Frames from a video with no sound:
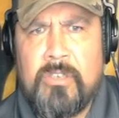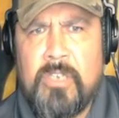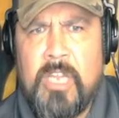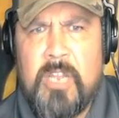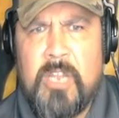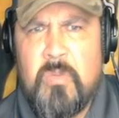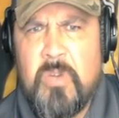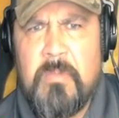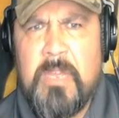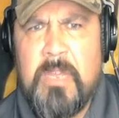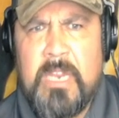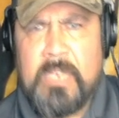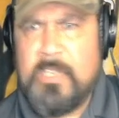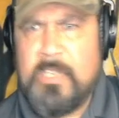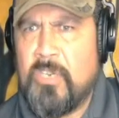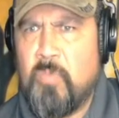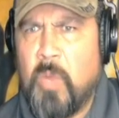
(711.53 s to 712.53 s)
They're like, what do you mean?
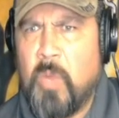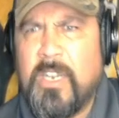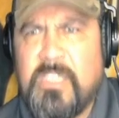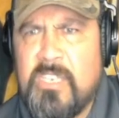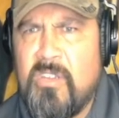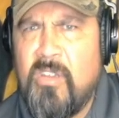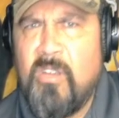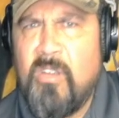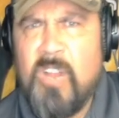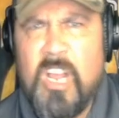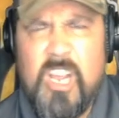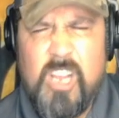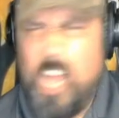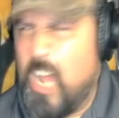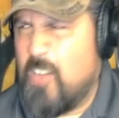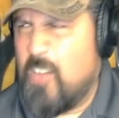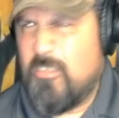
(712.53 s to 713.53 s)
He did what to you?
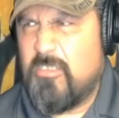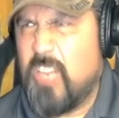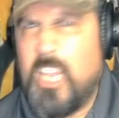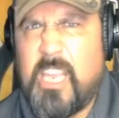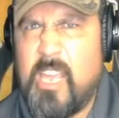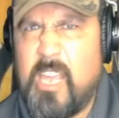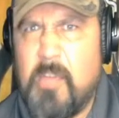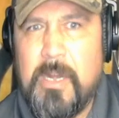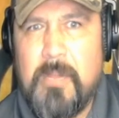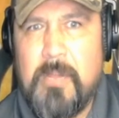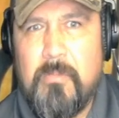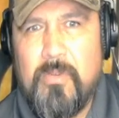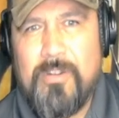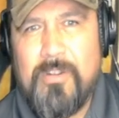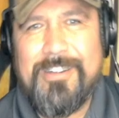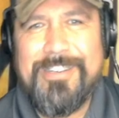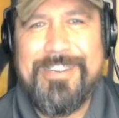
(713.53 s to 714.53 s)
I don't like him
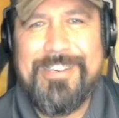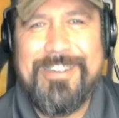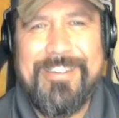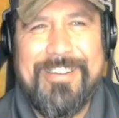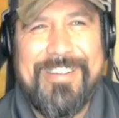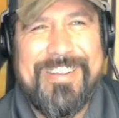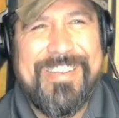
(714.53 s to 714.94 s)
anymore, you know?